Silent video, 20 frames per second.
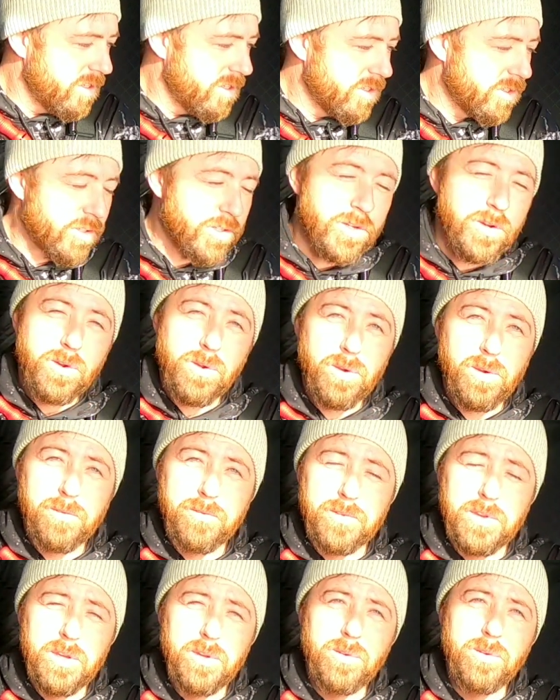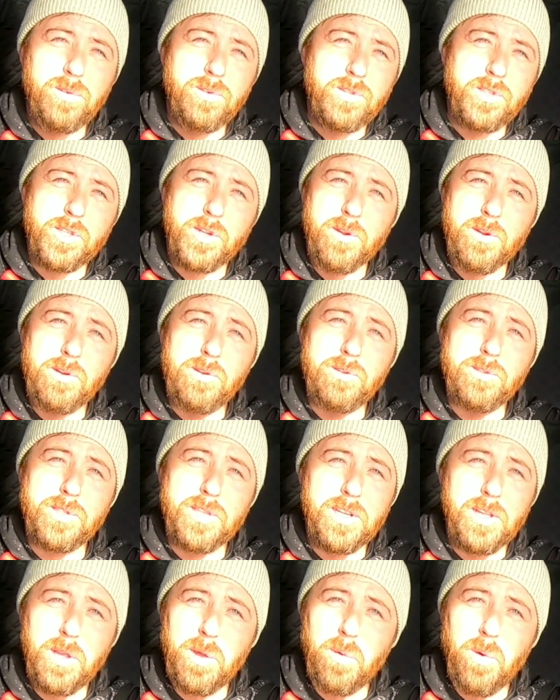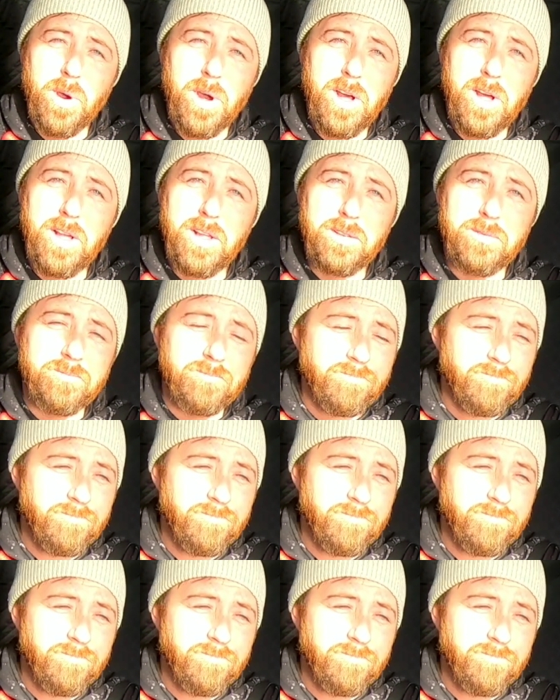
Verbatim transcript: screw a few screws into the wall